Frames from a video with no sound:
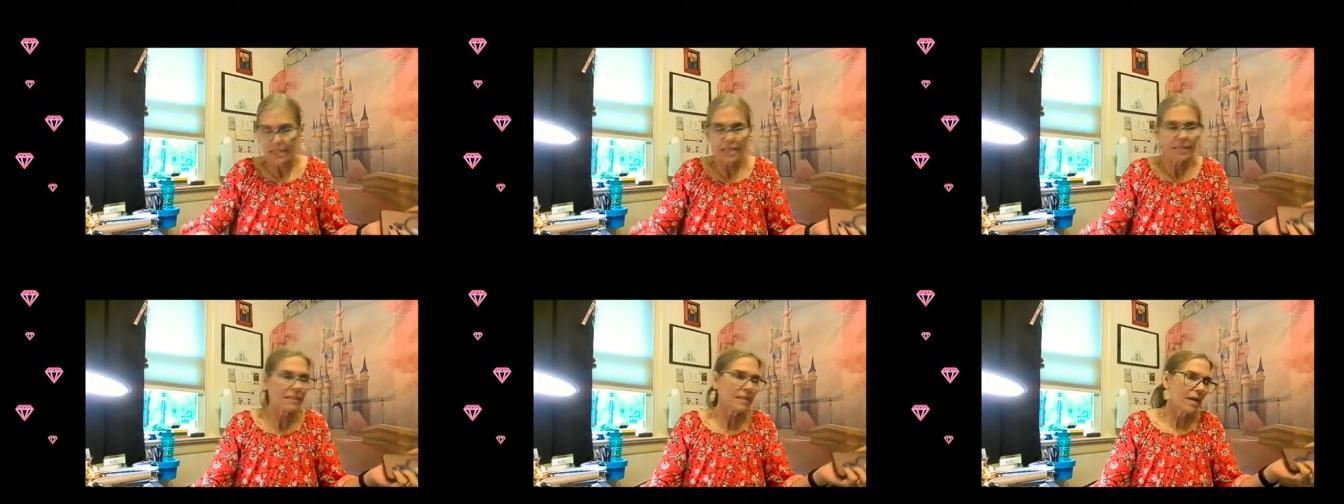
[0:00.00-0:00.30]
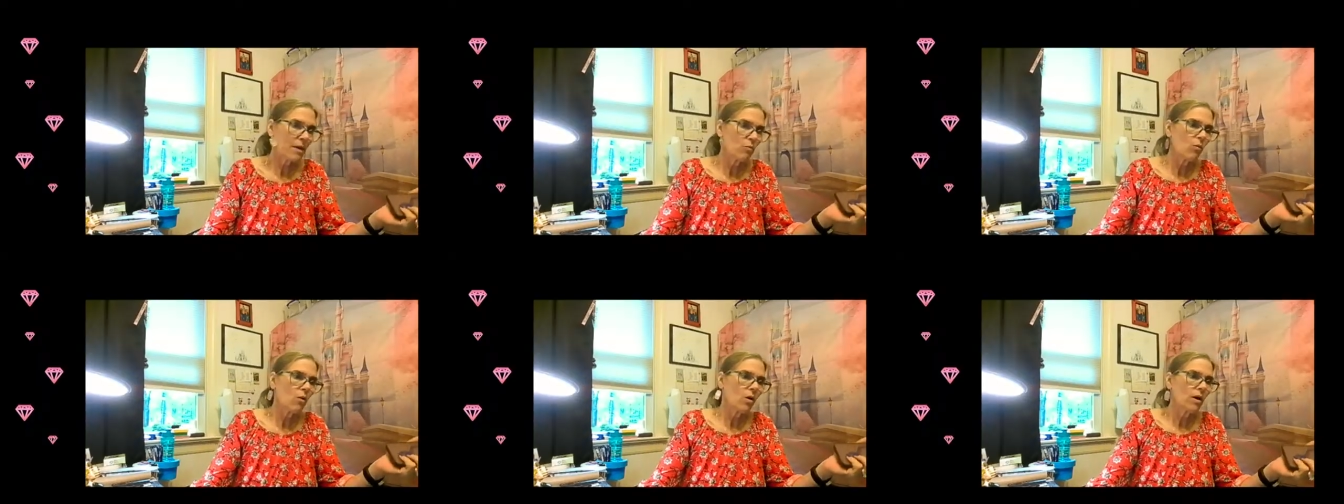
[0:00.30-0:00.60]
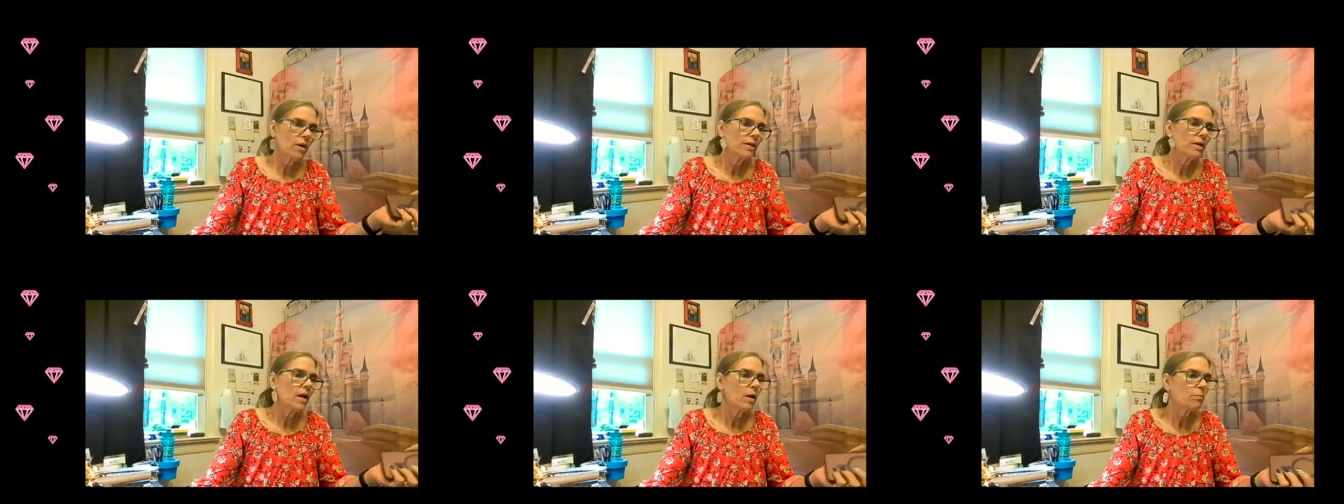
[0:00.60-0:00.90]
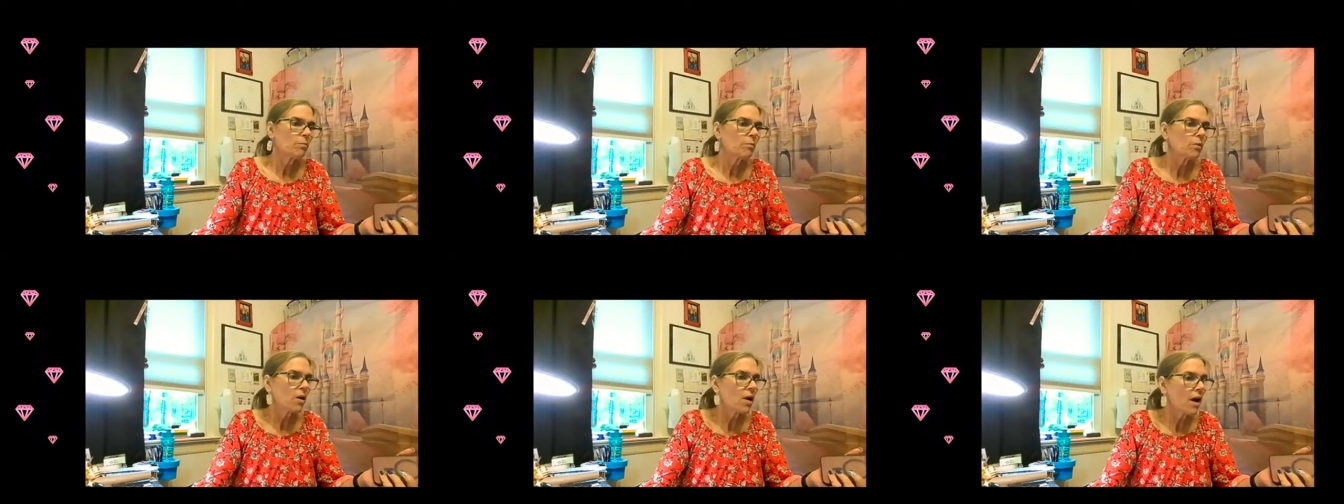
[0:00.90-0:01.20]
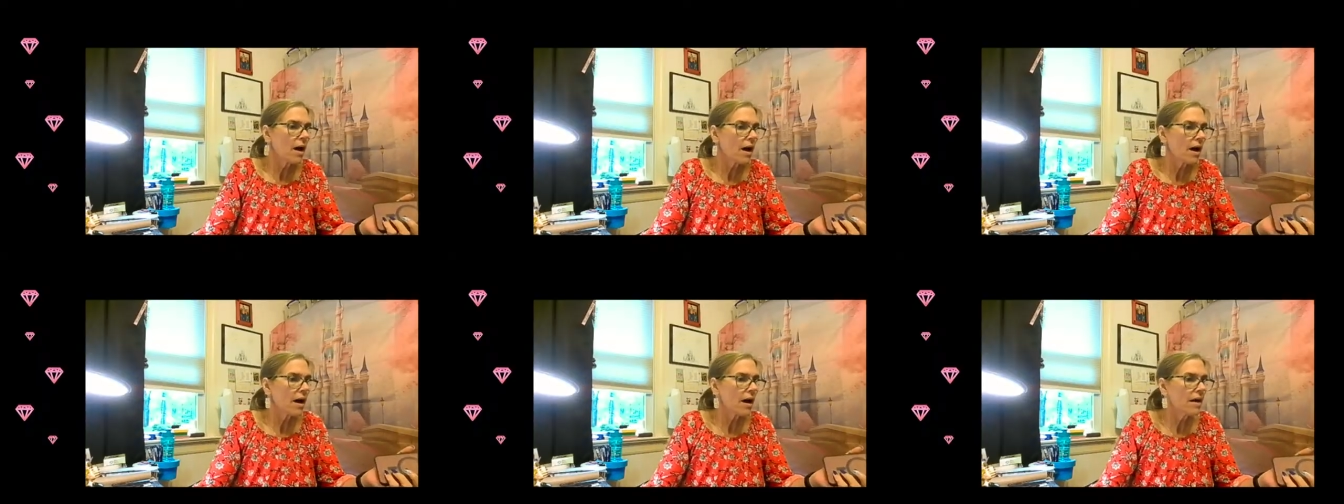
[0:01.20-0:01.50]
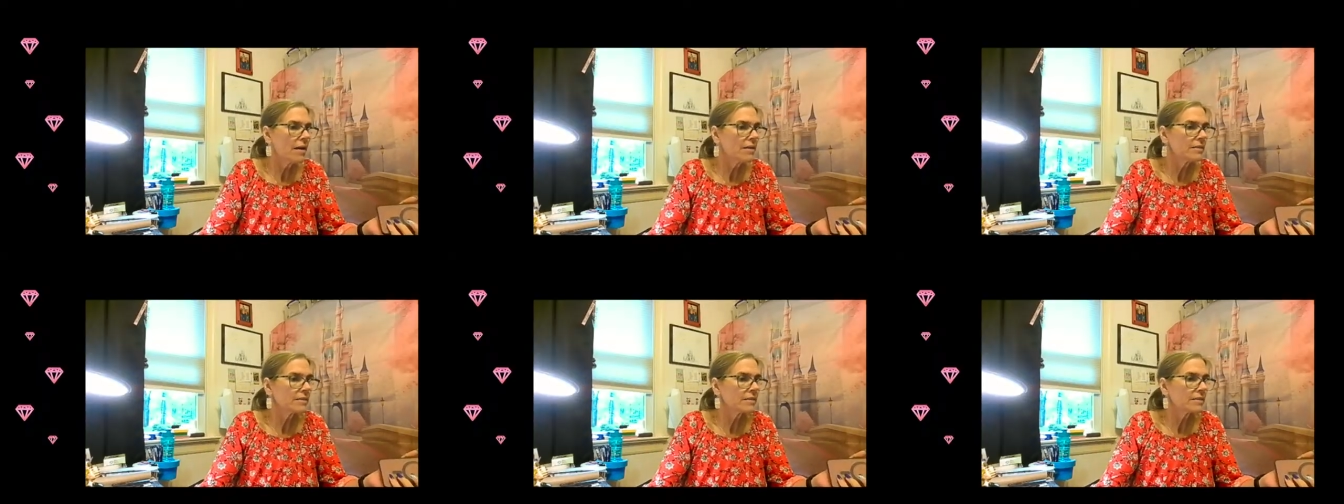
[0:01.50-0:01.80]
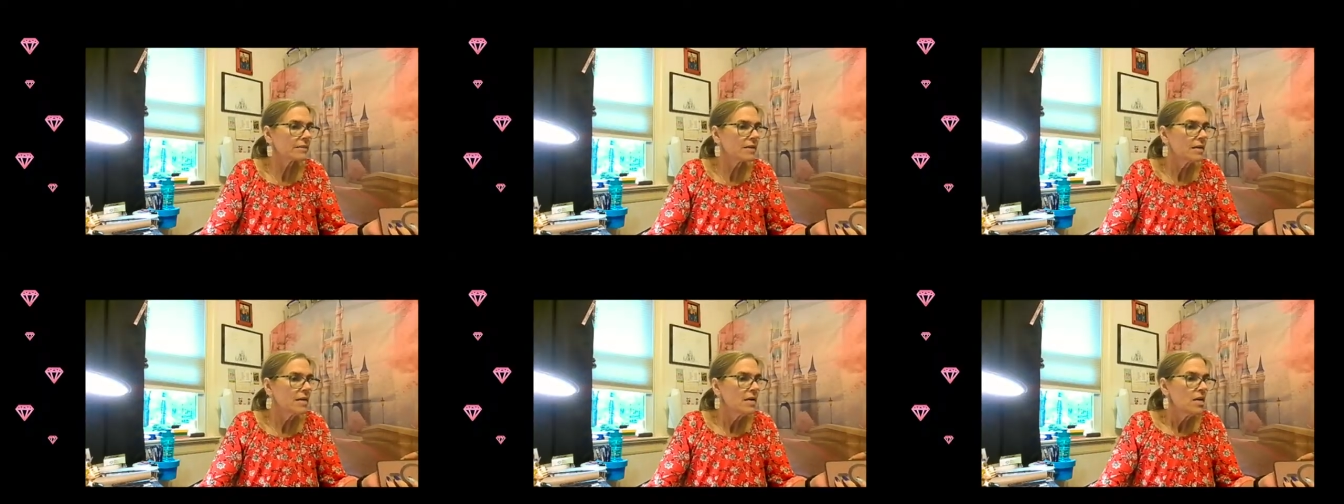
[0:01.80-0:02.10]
that they won a prize.